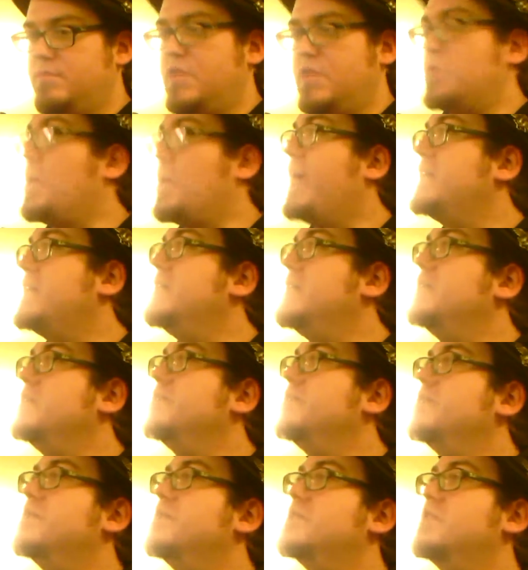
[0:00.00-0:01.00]
attractive,
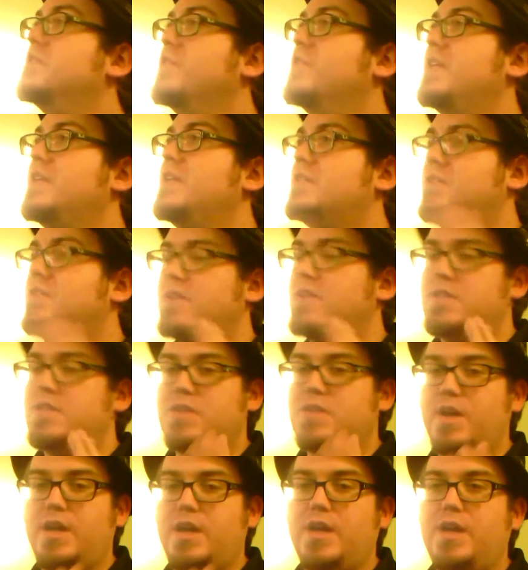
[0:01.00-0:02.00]
so that it's
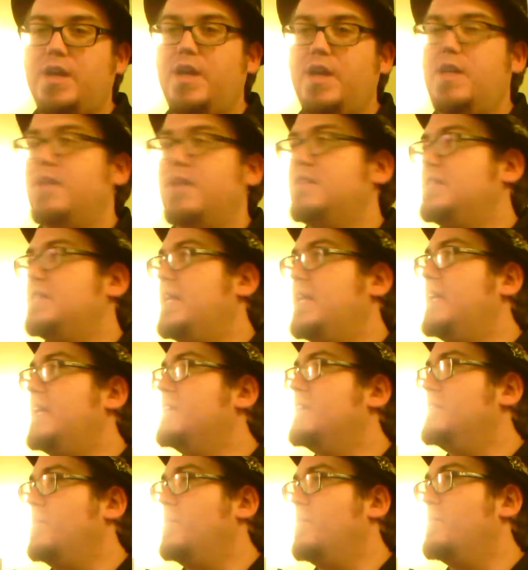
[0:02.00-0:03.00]
got an
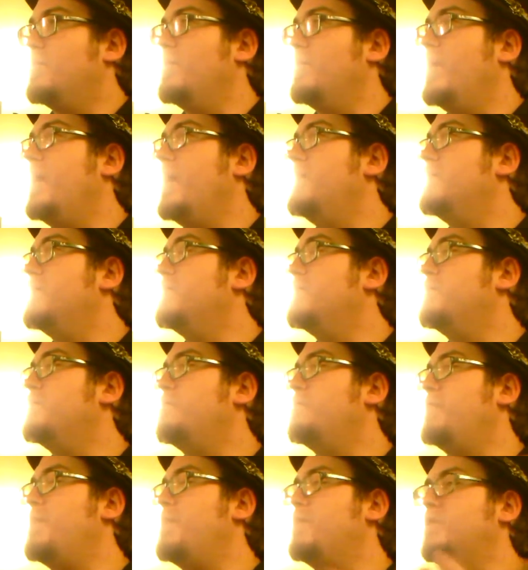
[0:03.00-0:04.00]
aesthetic to go through. And
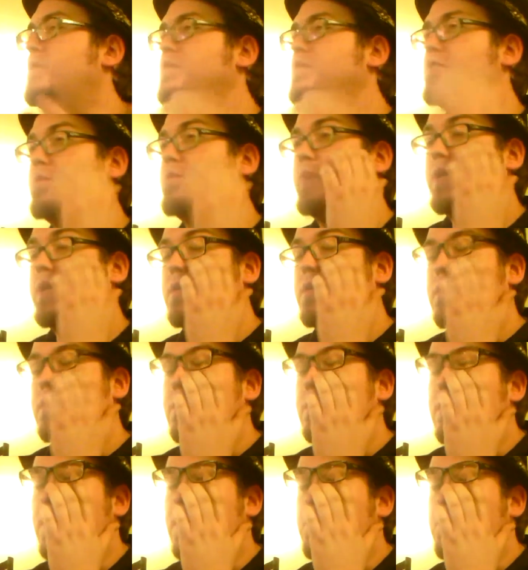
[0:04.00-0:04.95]
people use them in